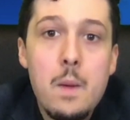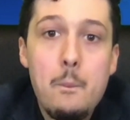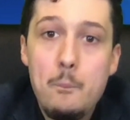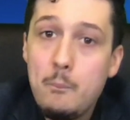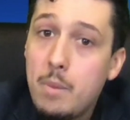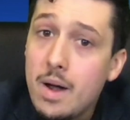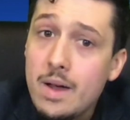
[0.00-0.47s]

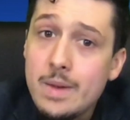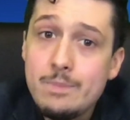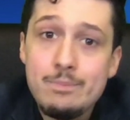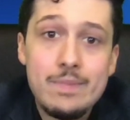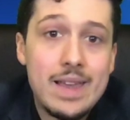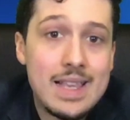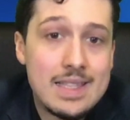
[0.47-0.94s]
but
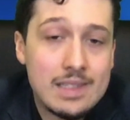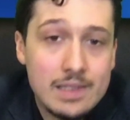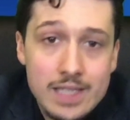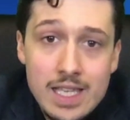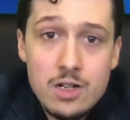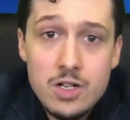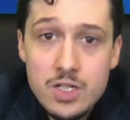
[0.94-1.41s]
its
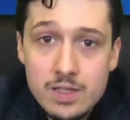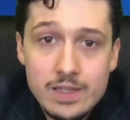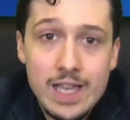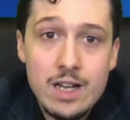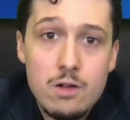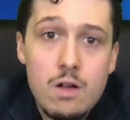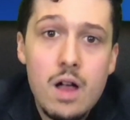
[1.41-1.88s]
leaders
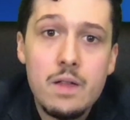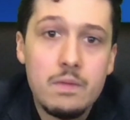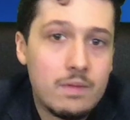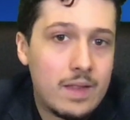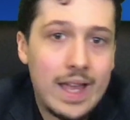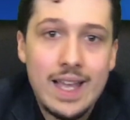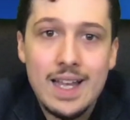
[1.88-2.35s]
later on,
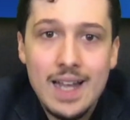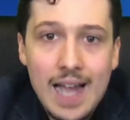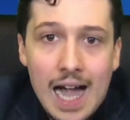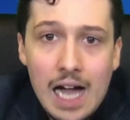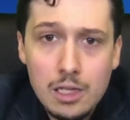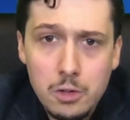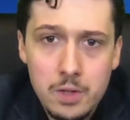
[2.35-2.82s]
like
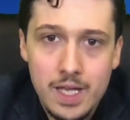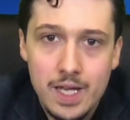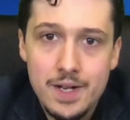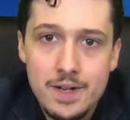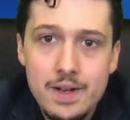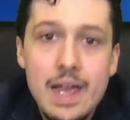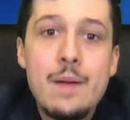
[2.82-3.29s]

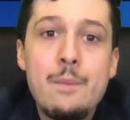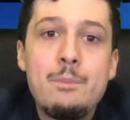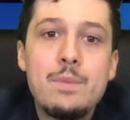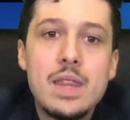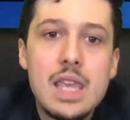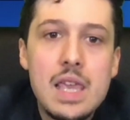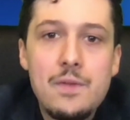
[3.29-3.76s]
Kaloyan,
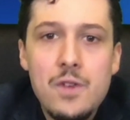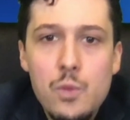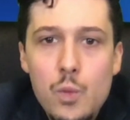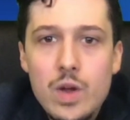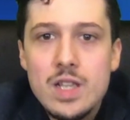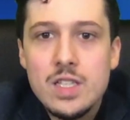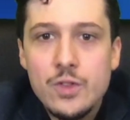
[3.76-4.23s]
even
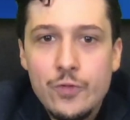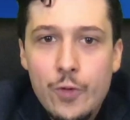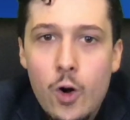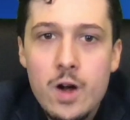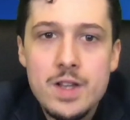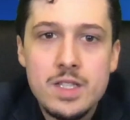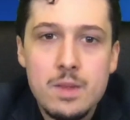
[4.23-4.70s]
went as
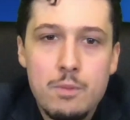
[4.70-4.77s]
far as to